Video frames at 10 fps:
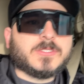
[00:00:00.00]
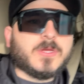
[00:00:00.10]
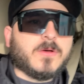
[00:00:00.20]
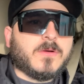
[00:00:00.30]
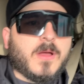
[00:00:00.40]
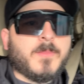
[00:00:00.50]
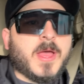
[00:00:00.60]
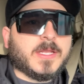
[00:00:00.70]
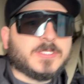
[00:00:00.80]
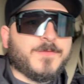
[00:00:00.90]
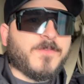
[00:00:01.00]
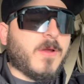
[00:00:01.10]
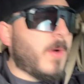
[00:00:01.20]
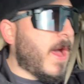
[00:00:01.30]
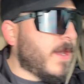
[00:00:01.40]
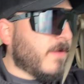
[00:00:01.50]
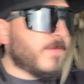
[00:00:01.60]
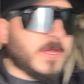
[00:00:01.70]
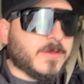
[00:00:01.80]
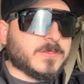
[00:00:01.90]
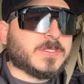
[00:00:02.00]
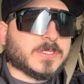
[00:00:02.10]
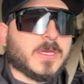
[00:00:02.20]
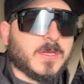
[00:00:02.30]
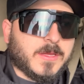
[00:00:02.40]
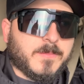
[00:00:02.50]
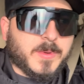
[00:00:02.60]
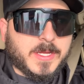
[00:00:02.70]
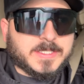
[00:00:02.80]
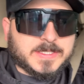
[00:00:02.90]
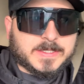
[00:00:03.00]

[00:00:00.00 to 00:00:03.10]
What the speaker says: So I'm not too far behind on videos, but